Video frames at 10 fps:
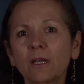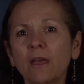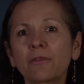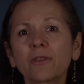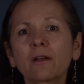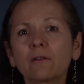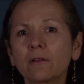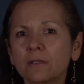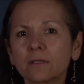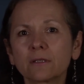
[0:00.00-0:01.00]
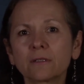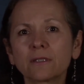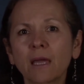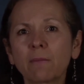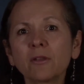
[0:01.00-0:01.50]
ethical
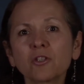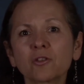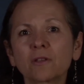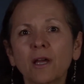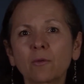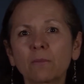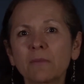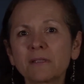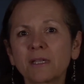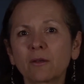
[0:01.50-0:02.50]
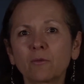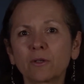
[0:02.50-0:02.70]
dimension are we missing